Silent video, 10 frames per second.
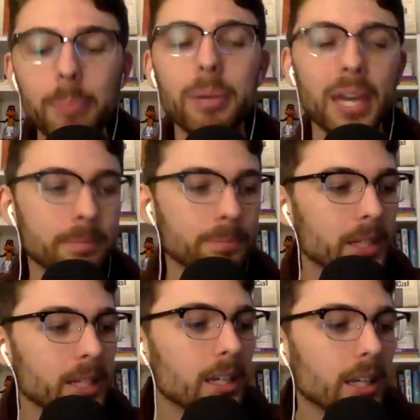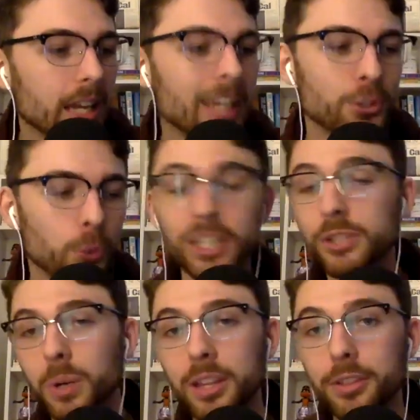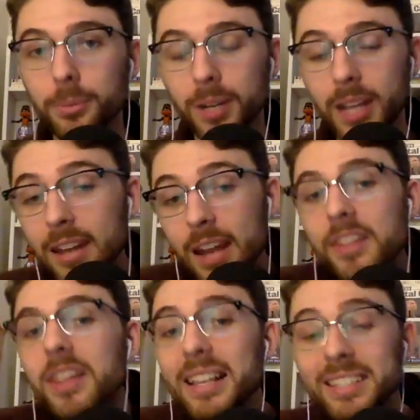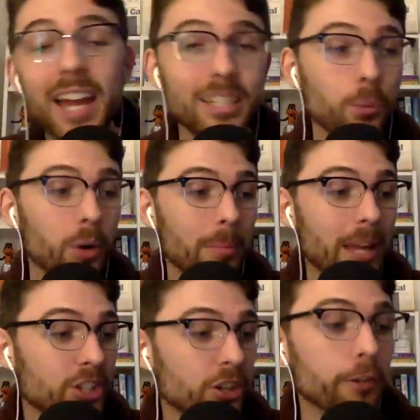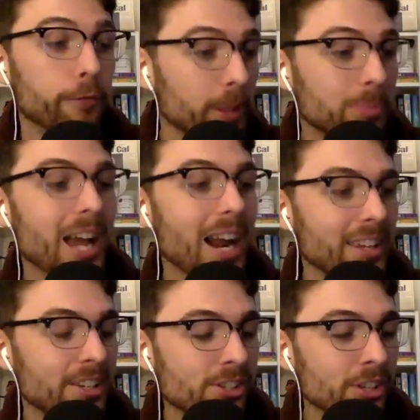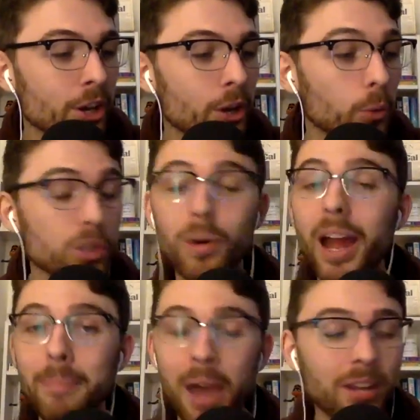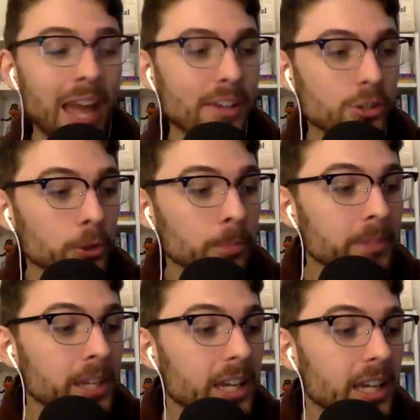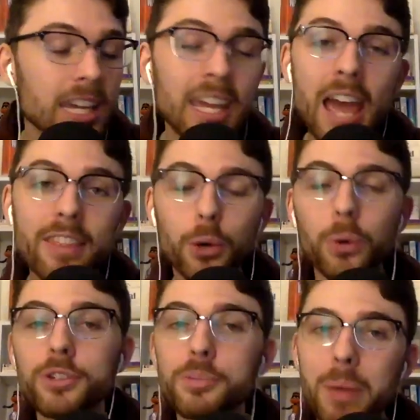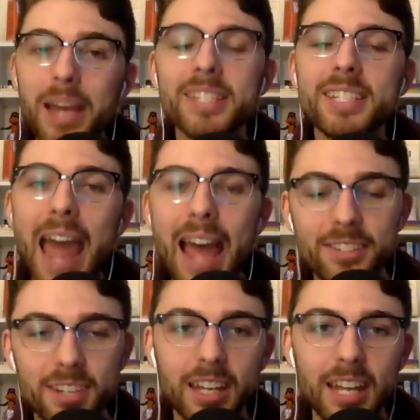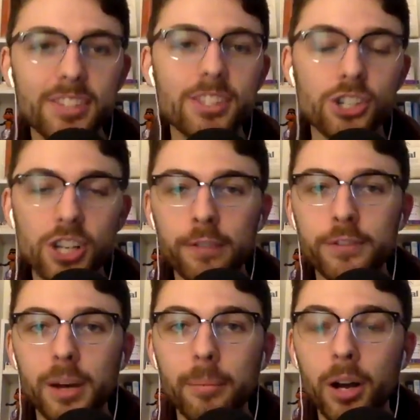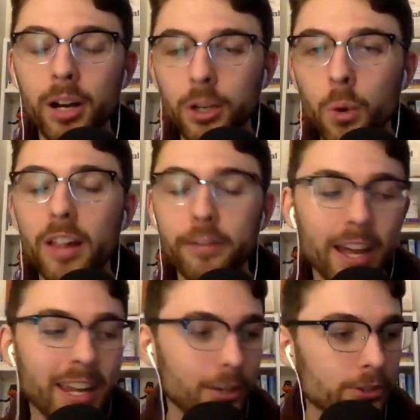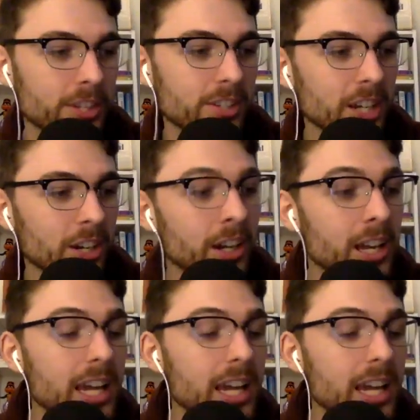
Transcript: a bit in 2023. And the last guy I did want to mention on the flip side of this was Ryan Mountcastle. He had the Orioles' best stats against the shift among qualified hitters this year.